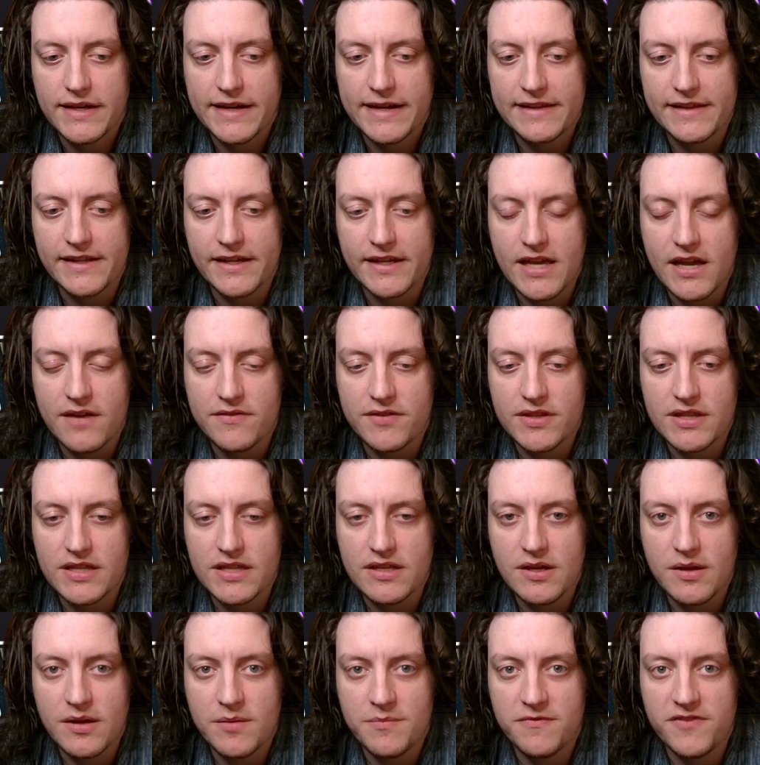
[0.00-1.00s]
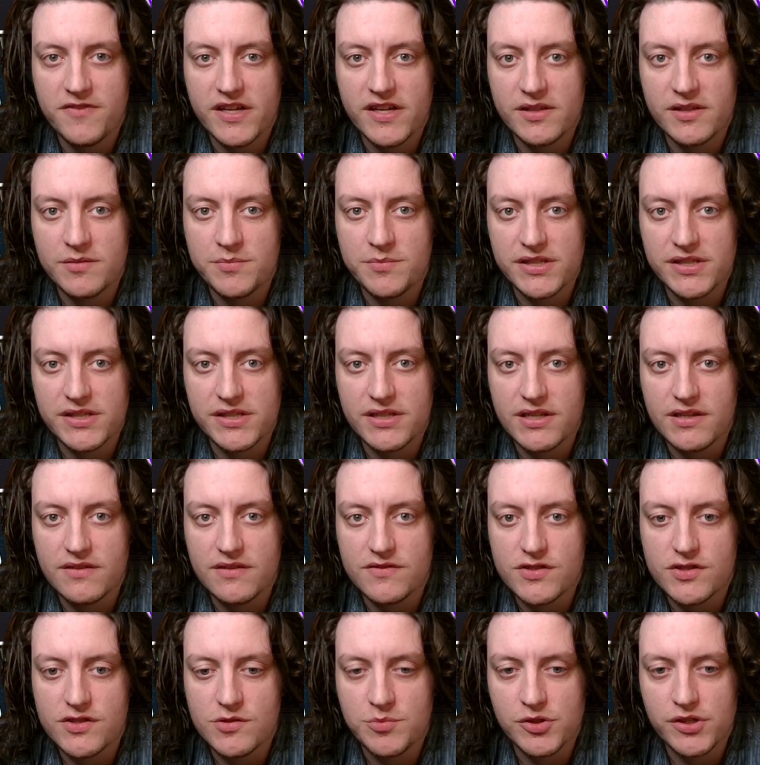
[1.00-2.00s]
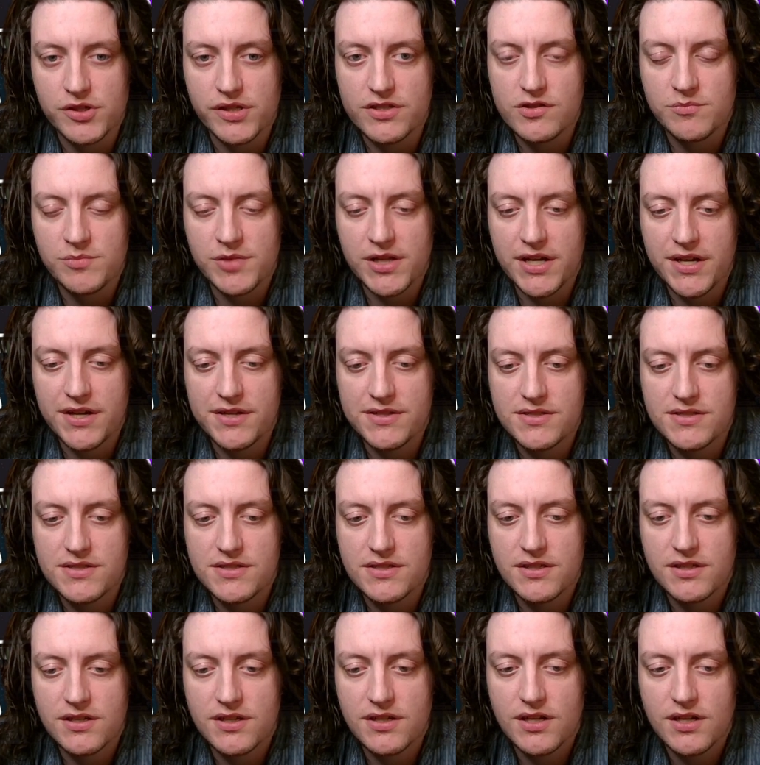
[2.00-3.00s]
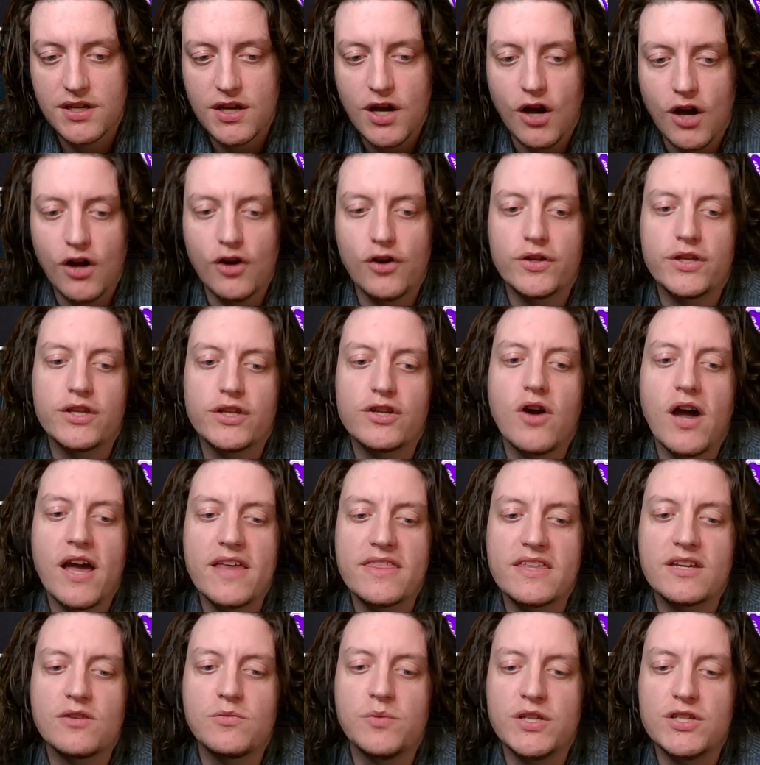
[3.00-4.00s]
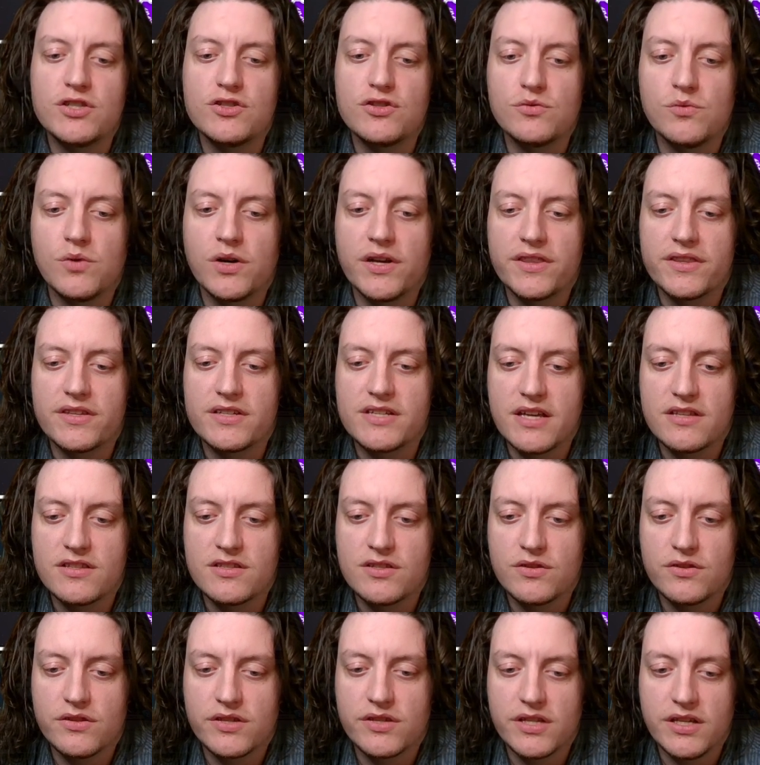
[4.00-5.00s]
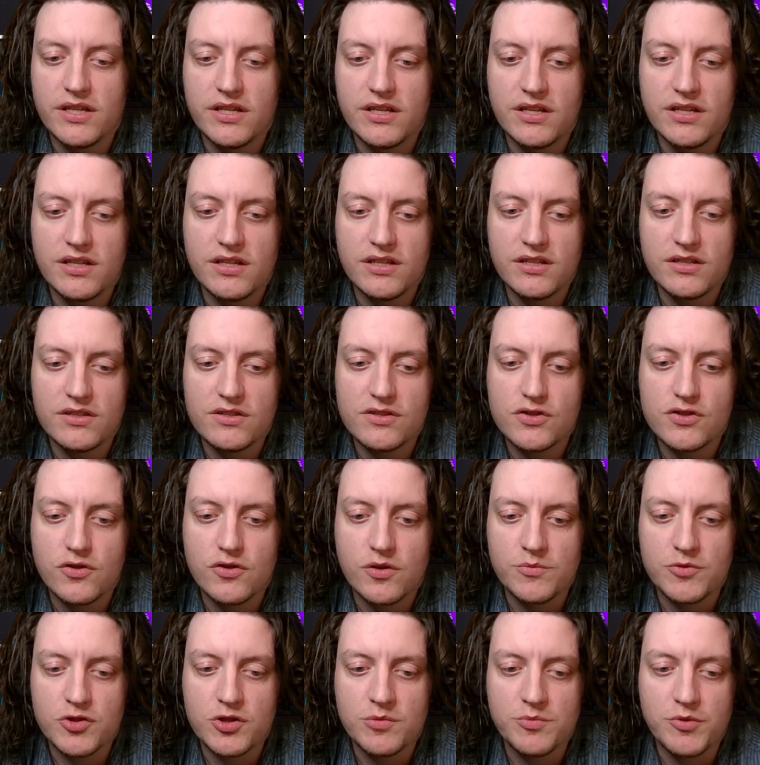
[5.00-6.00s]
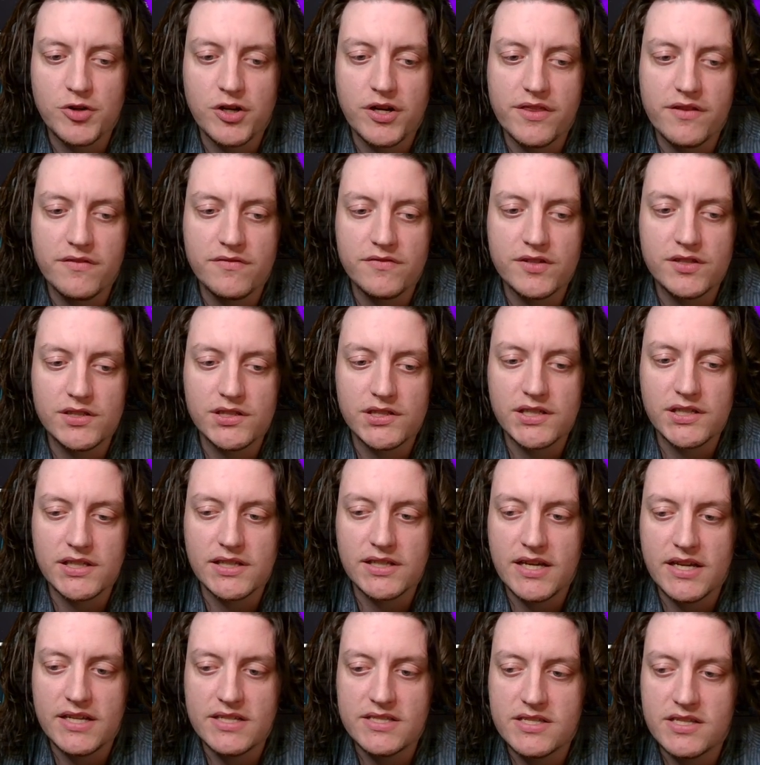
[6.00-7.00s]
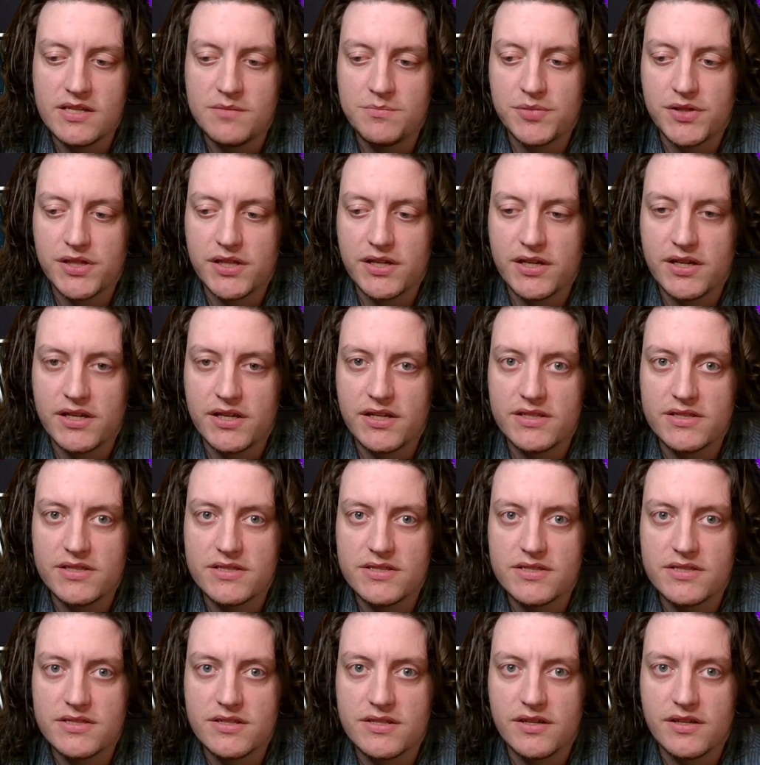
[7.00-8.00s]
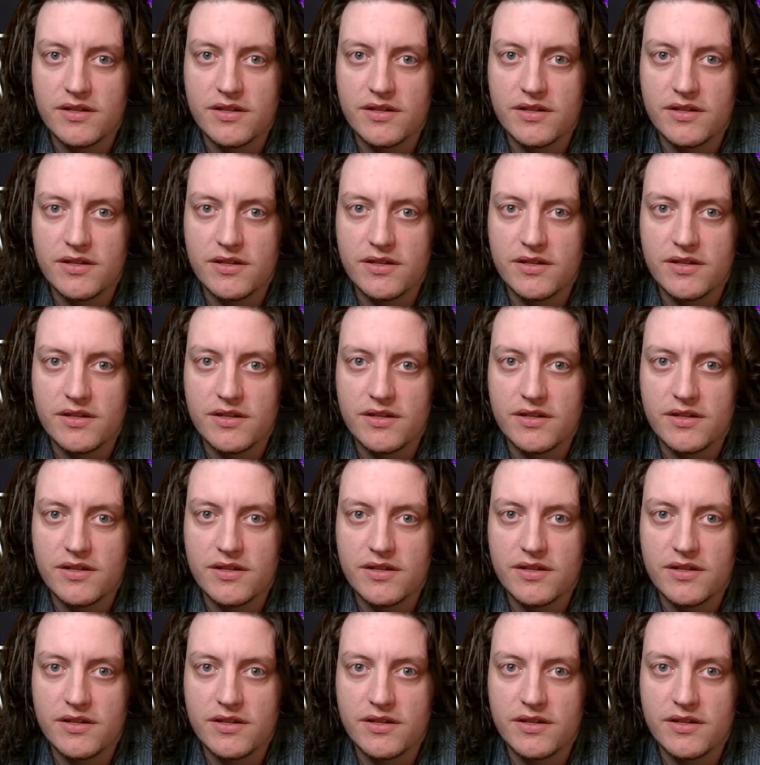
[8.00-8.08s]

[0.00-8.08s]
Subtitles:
I like having the availability of Super Laser Blast. Oh, I think we do want the Stormtrooper on the field in case he plays